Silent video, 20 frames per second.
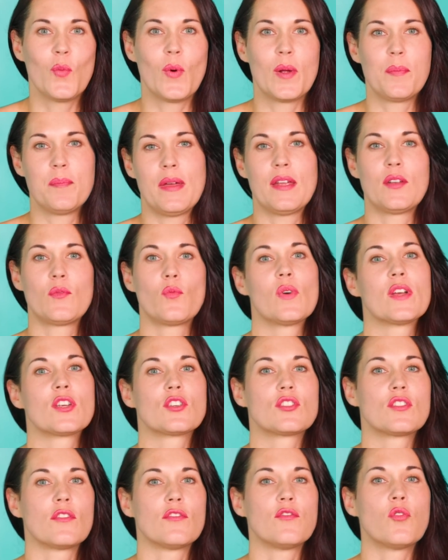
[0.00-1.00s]
when men
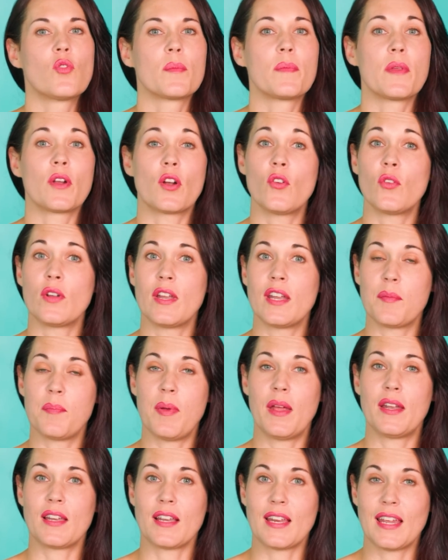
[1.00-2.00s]
wished to form their own
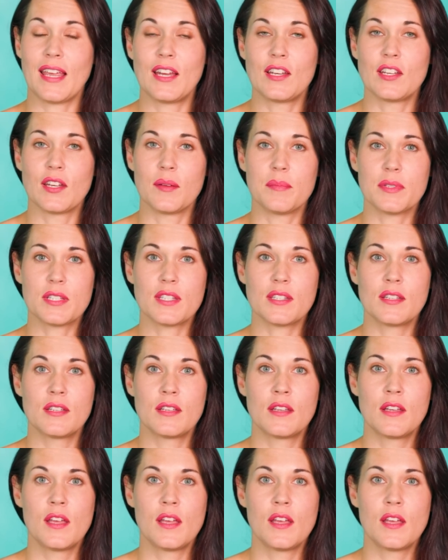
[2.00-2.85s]
independent kingdoms.